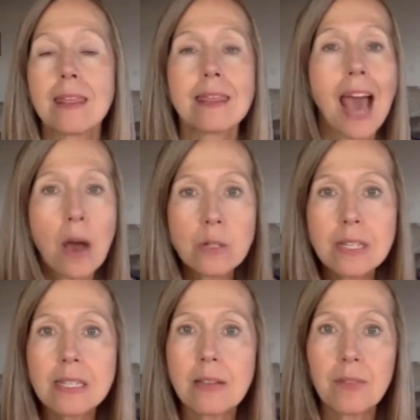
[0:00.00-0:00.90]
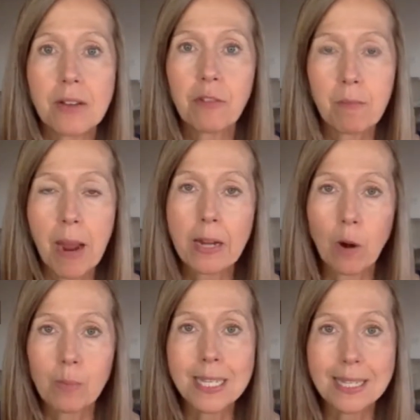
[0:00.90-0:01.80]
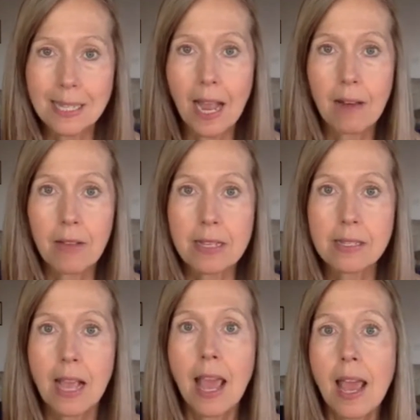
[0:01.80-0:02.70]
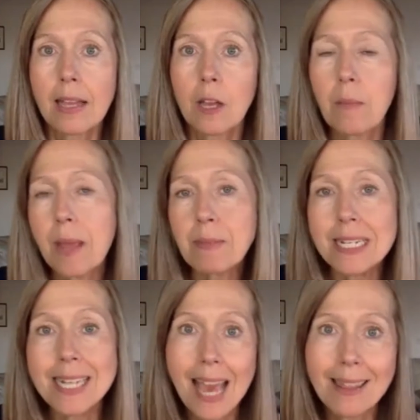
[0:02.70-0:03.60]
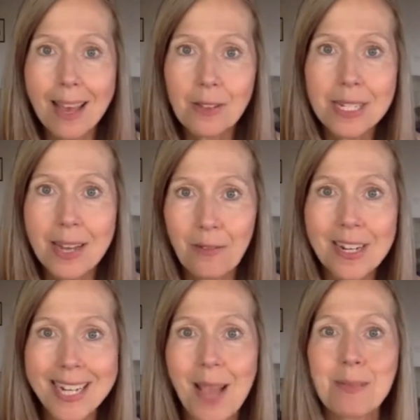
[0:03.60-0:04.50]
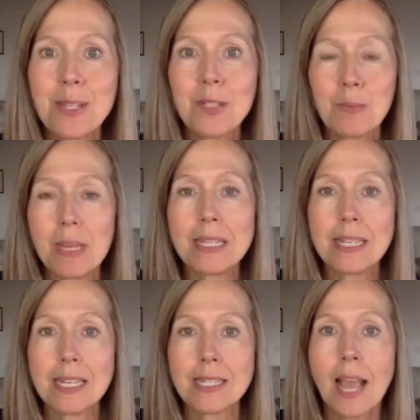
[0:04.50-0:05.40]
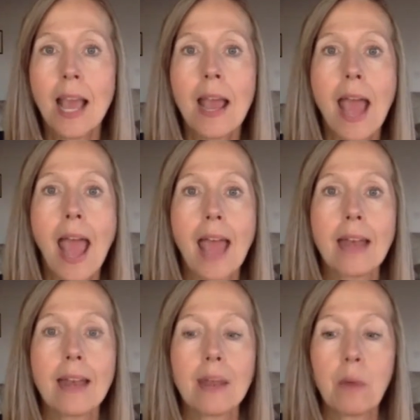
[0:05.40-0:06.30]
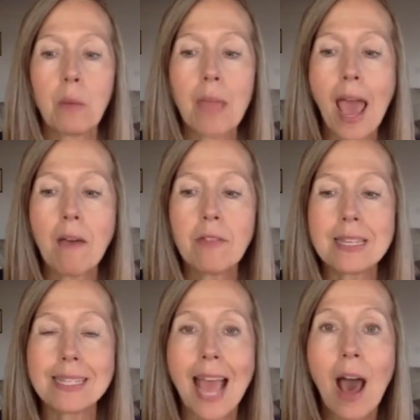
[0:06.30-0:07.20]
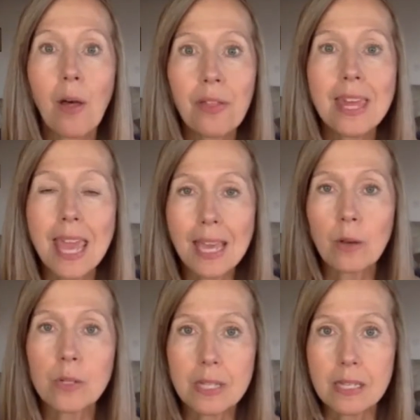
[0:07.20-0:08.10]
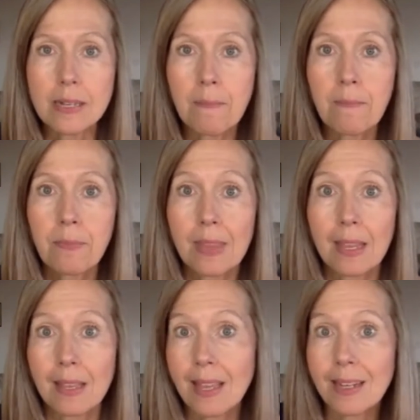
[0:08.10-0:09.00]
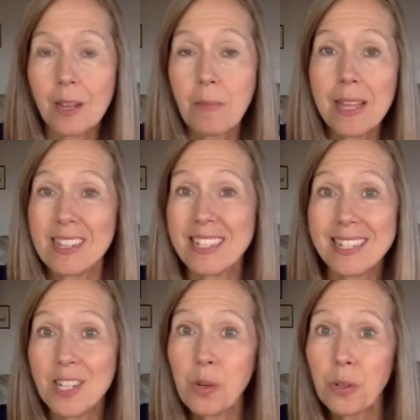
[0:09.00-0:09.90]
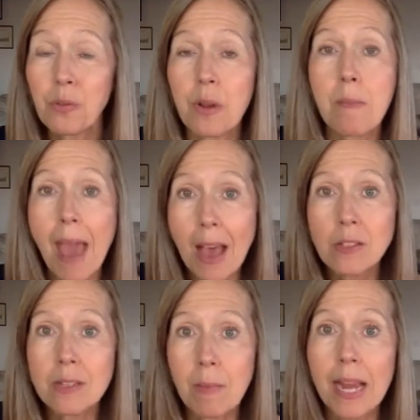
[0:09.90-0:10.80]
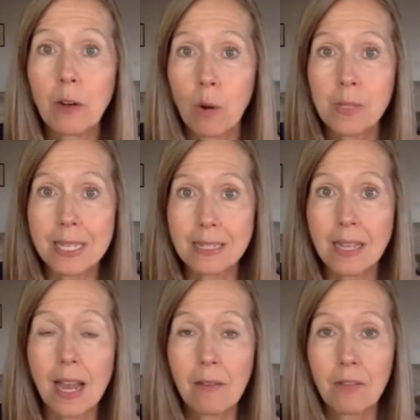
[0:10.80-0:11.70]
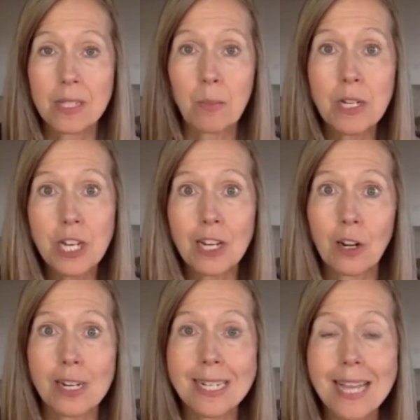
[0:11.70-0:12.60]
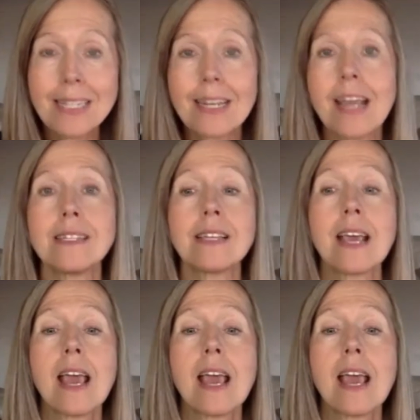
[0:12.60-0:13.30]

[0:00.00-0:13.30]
thousands of different microbes inside of us. Could be up to 10,000 different types of species. And when we have this healthy ecosystem, it could be 2 or 3 pounds of microbes inside of, especially in our intestines,